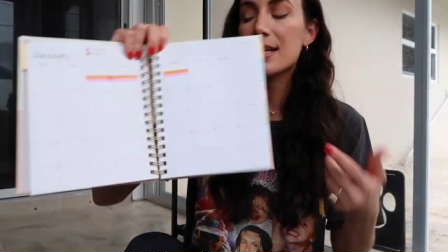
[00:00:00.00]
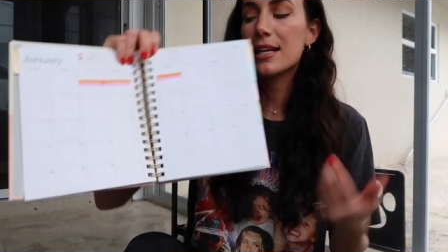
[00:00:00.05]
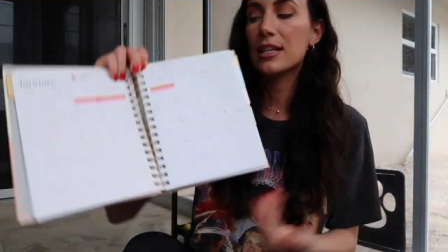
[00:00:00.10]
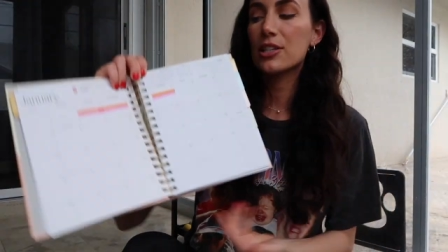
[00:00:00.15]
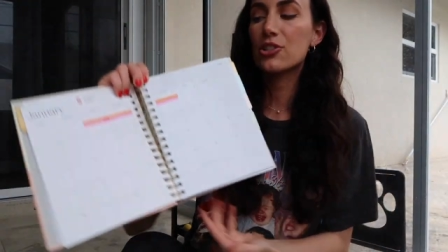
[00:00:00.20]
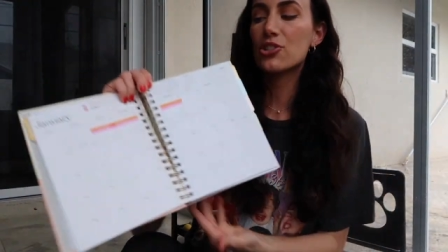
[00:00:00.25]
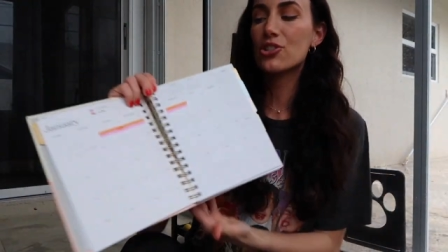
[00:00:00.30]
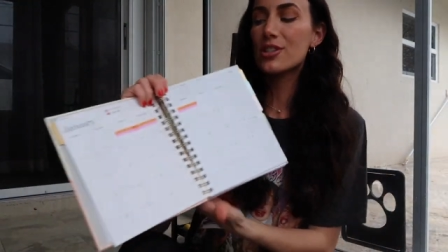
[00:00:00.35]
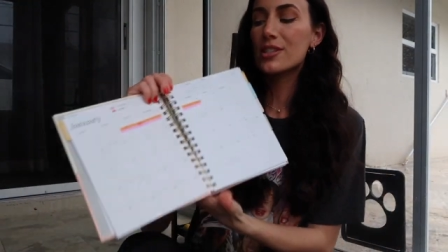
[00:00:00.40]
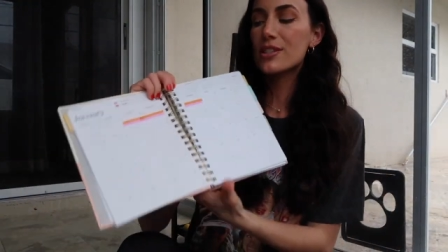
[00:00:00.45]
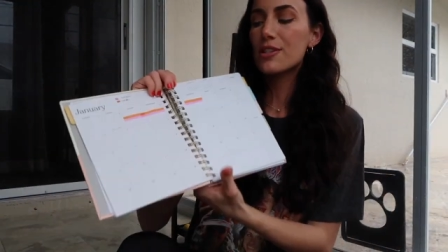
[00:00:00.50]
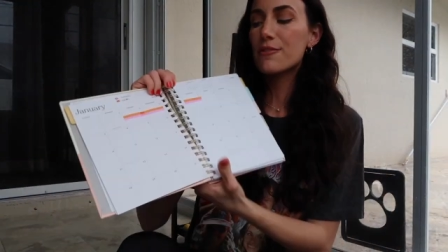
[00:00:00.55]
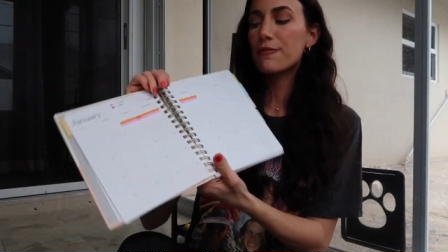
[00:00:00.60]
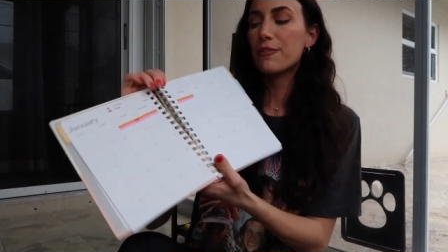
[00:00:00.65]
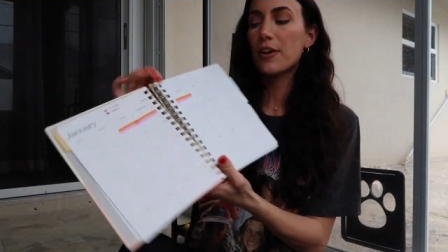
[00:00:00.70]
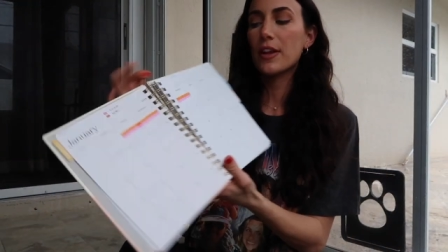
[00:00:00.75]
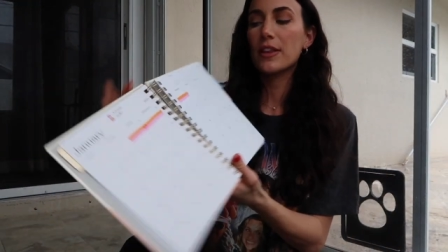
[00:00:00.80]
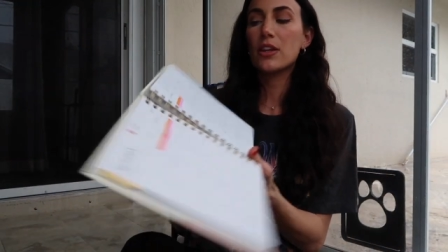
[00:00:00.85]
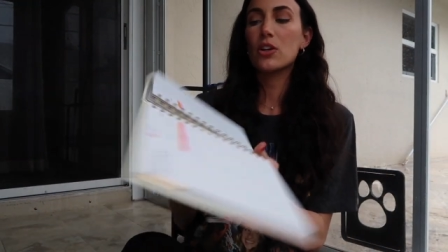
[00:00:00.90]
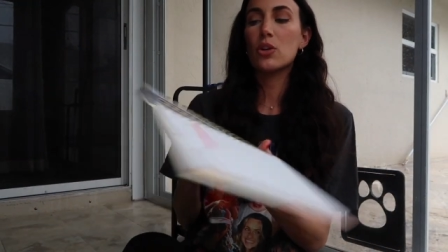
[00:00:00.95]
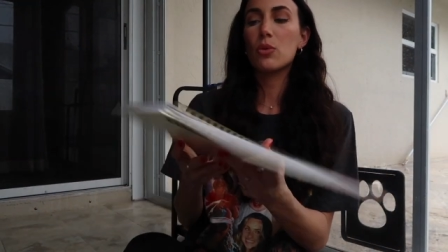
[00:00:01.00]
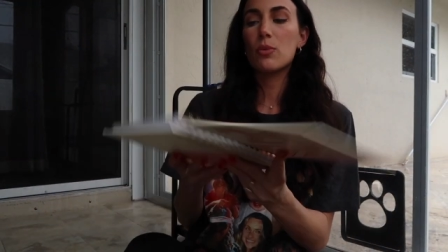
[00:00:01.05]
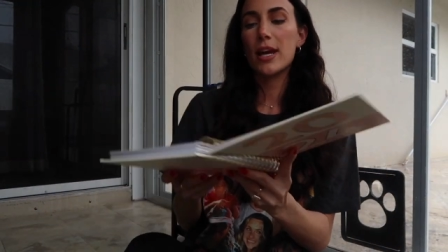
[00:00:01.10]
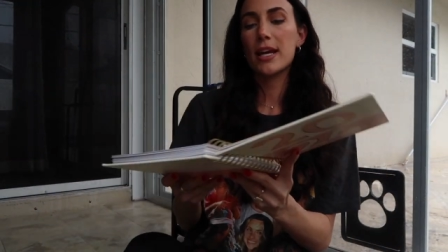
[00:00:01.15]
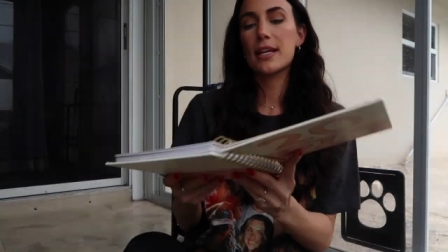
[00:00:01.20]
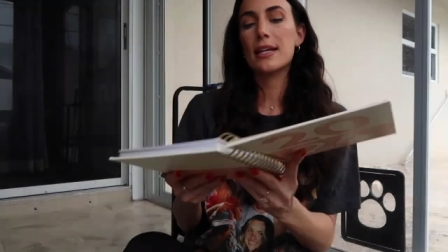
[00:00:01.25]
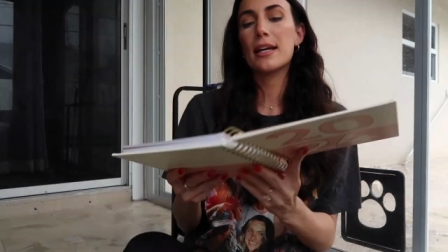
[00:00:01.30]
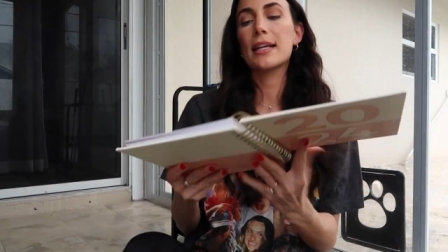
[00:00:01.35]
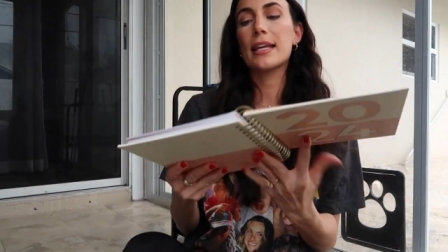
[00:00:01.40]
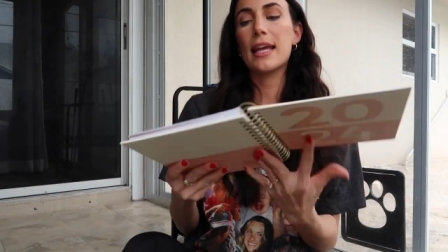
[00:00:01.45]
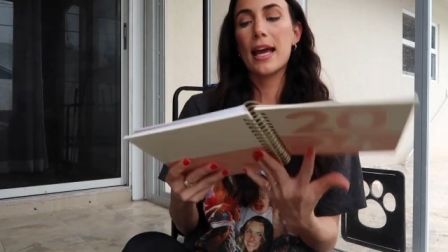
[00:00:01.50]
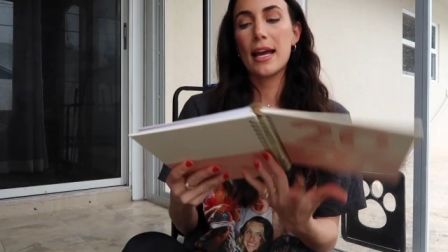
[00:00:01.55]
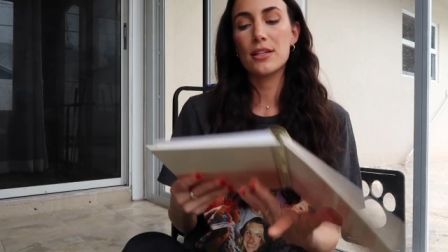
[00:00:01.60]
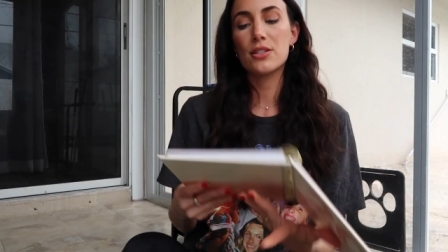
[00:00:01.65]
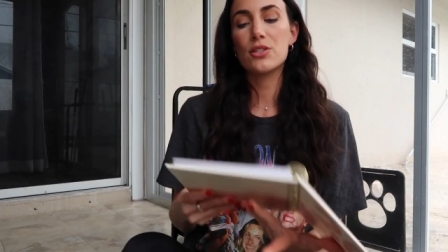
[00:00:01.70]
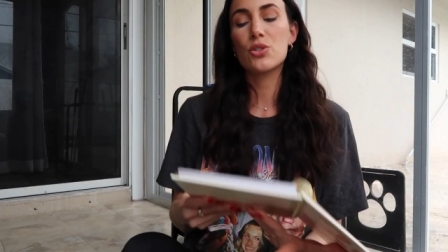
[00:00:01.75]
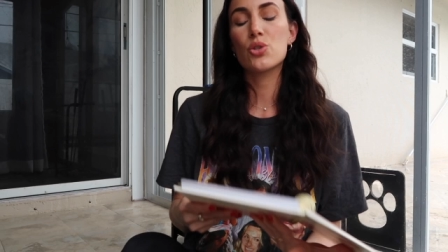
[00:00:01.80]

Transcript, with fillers: And it's just a fun little way, again,